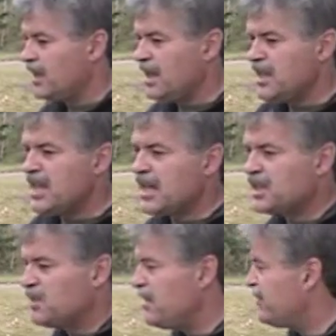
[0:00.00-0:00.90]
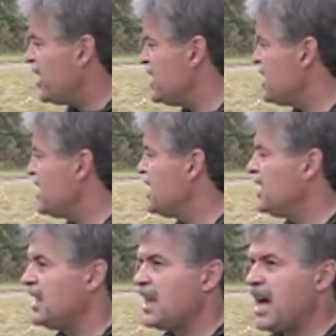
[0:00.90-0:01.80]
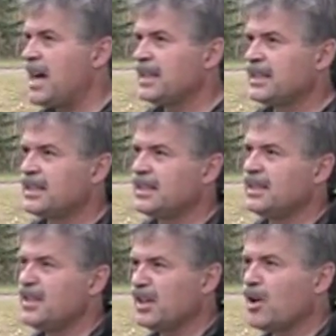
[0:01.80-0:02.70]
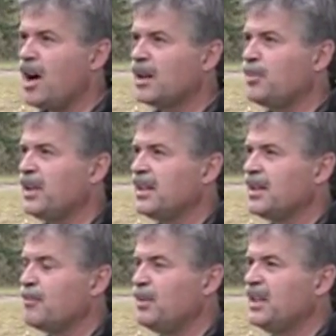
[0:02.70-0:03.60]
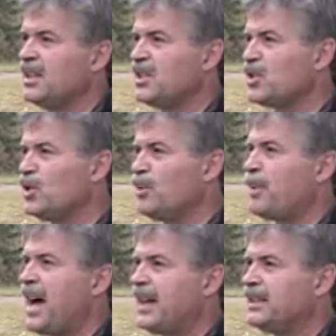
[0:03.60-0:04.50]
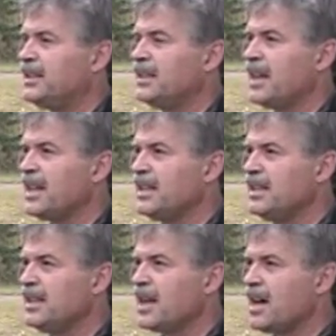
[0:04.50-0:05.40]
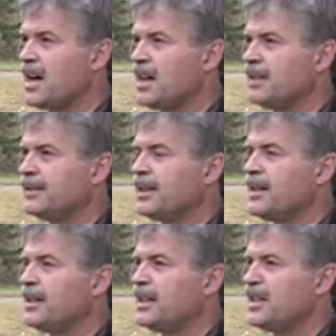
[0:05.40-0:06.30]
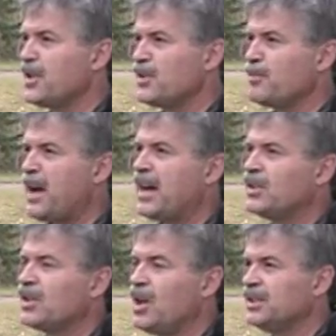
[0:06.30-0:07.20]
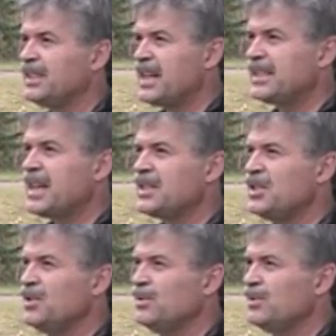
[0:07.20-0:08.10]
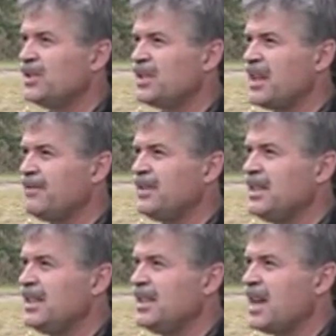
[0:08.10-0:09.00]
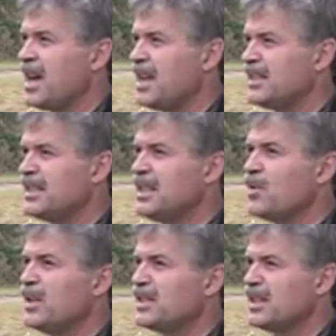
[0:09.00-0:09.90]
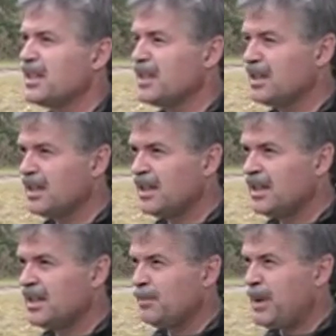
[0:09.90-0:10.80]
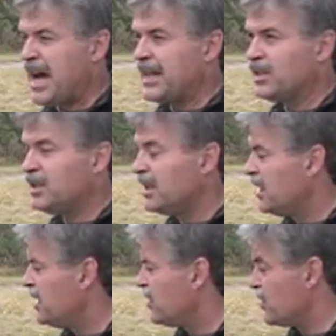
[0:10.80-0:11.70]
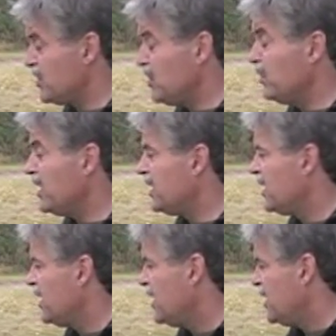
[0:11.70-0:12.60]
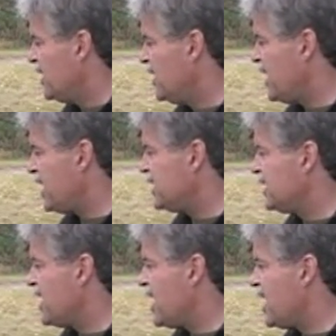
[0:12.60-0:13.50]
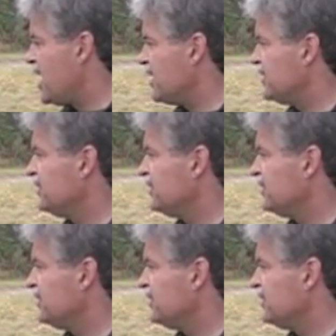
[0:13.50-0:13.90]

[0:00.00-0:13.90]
in the S3 Viking, it has in the cockpit a big control panel and another panel called an SSU, safety and sequencing panel or unit, that